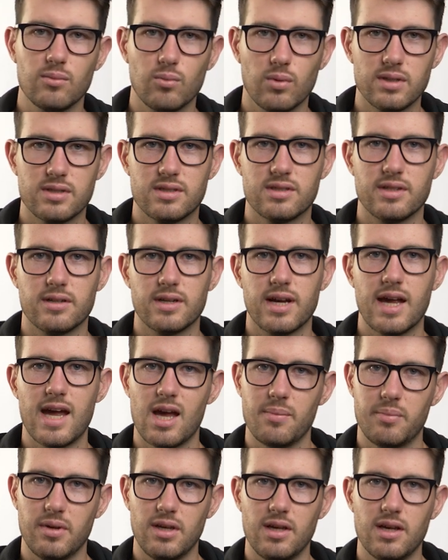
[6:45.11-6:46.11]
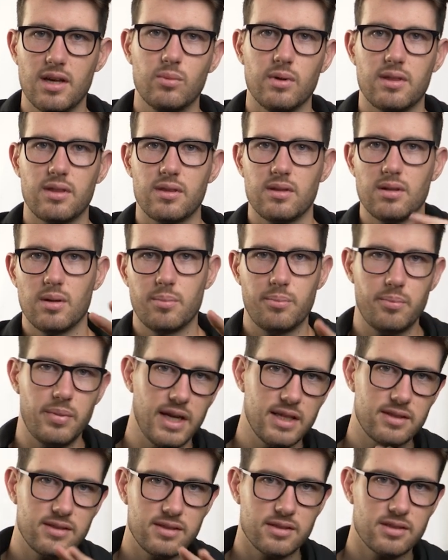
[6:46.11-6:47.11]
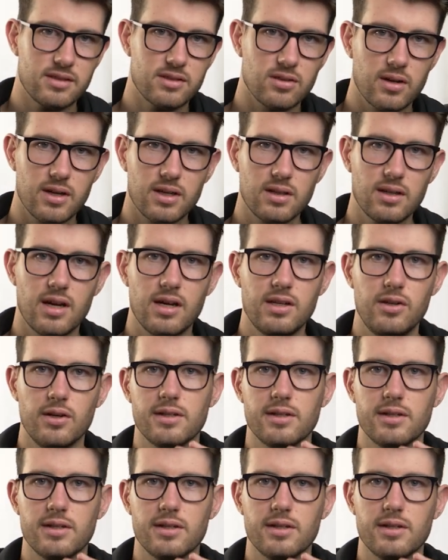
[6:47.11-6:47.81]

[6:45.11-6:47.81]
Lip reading: Once they're happy with a basis starting line,